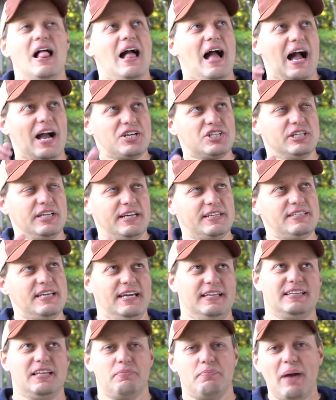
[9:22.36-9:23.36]
Actually, I
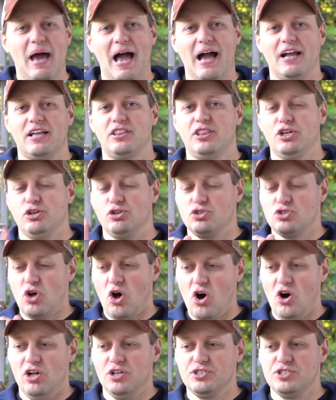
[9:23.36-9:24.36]
take that back. There's
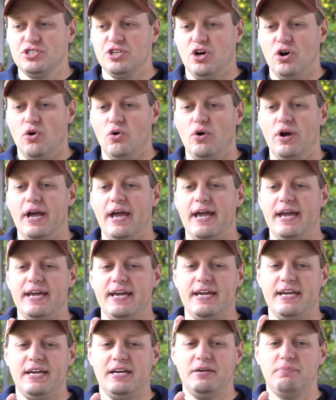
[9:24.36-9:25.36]
also
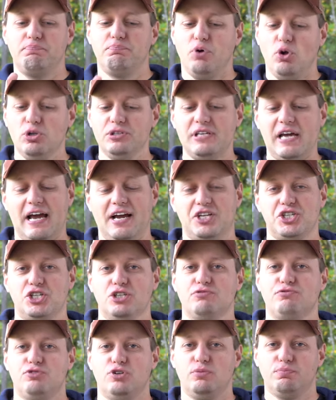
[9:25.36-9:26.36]
a bolt
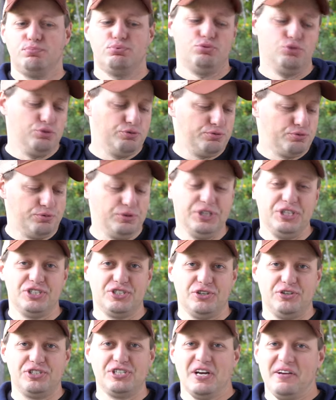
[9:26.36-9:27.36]
action from Proof
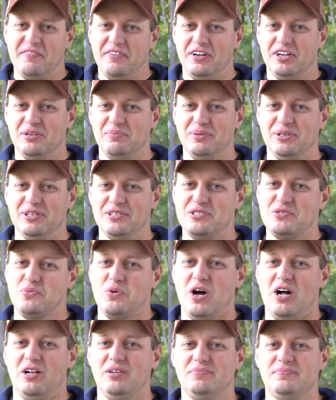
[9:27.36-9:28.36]
Research available as
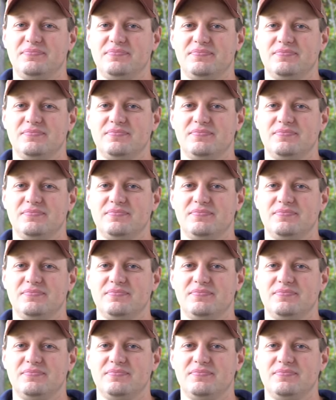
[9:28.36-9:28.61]
well.